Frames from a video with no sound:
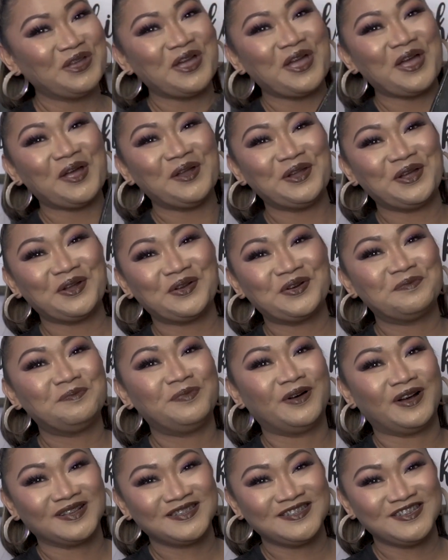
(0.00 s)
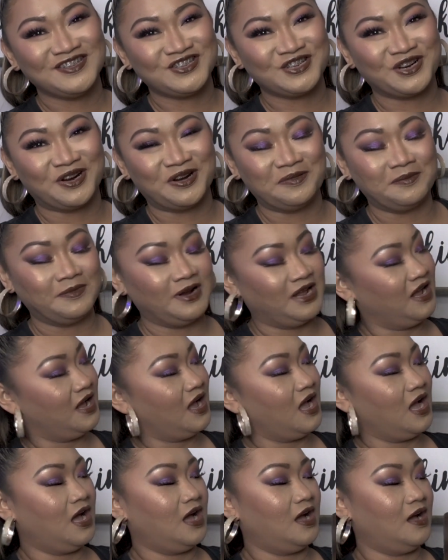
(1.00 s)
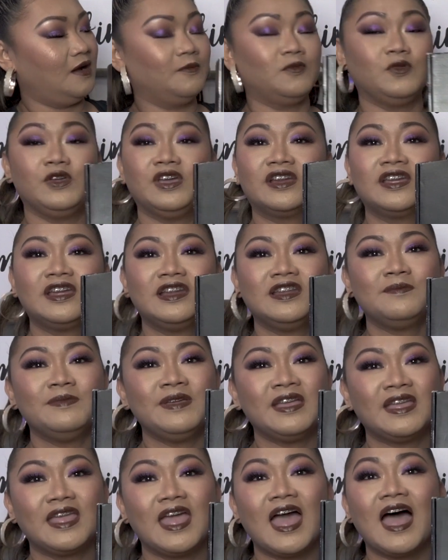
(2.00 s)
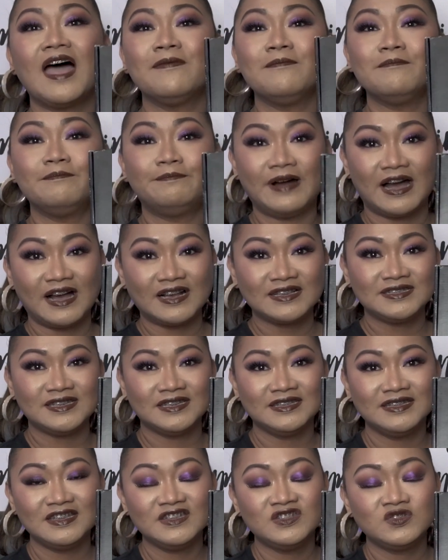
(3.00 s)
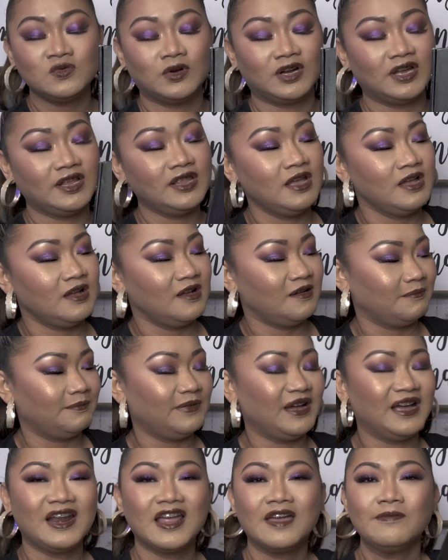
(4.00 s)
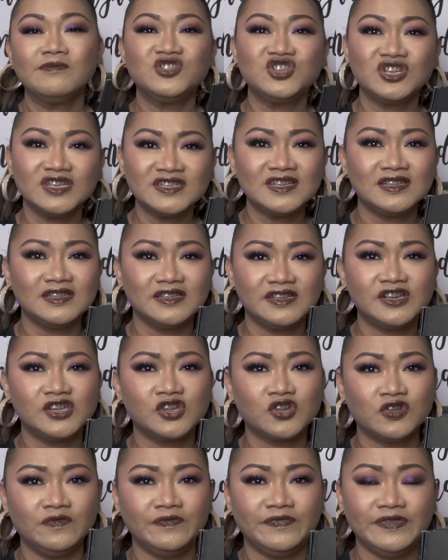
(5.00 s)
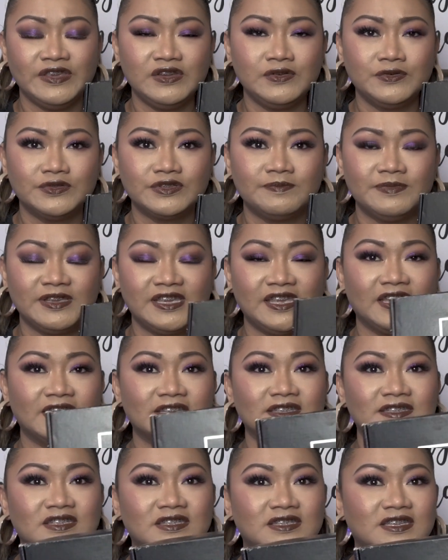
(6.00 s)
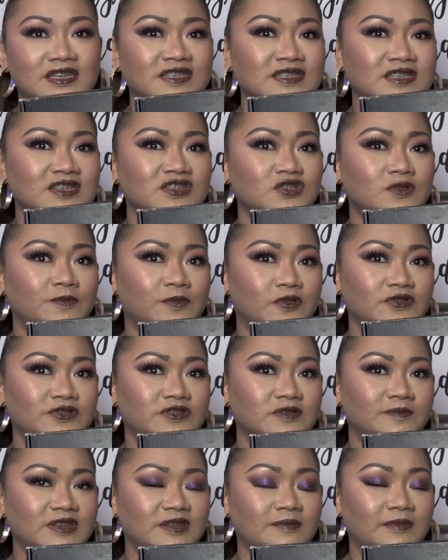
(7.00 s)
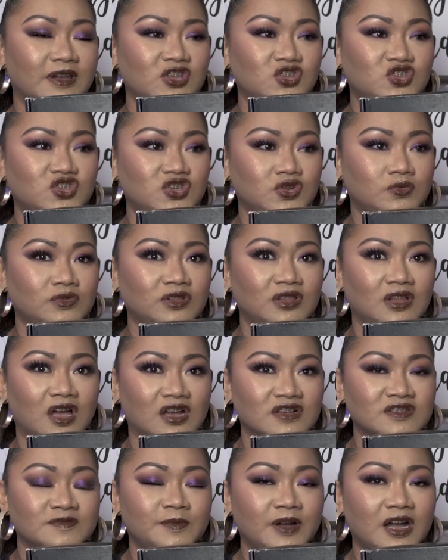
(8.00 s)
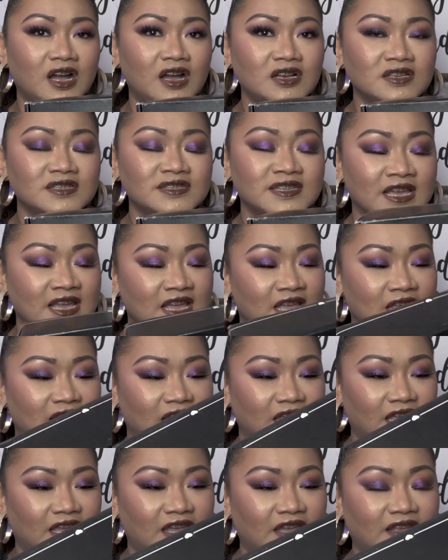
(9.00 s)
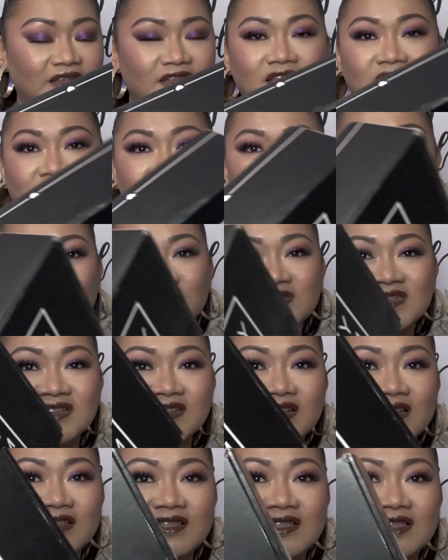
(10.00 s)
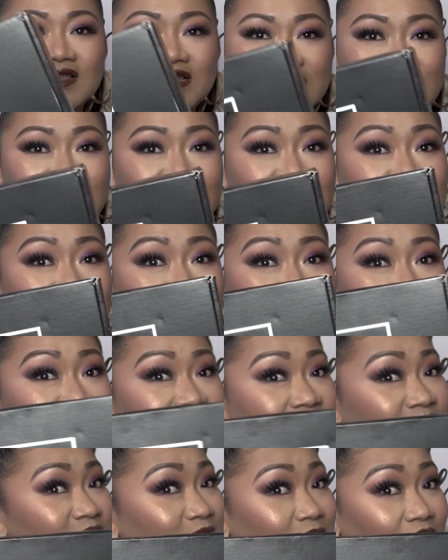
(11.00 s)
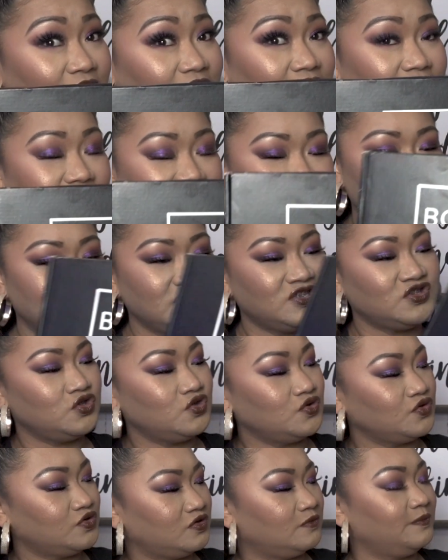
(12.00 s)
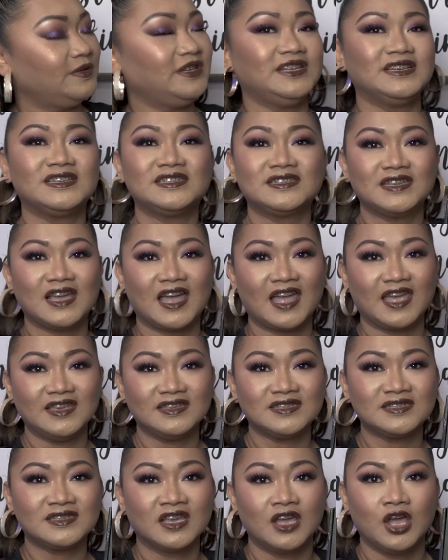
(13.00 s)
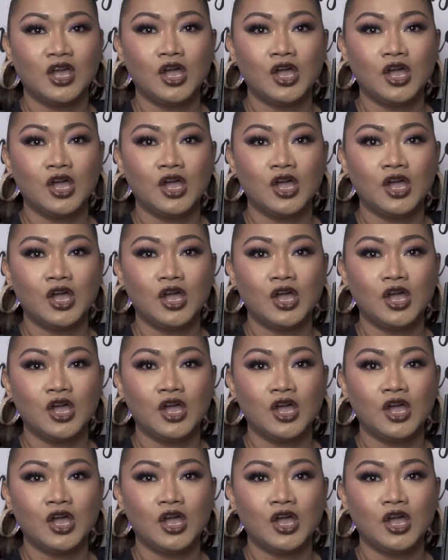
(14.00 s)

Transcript: another Boxycharm. We are going to be unboxing this one, but I'm just a little confused because this is supposed to be my June Luxe Box and it comes in a little smaller. This used to be the size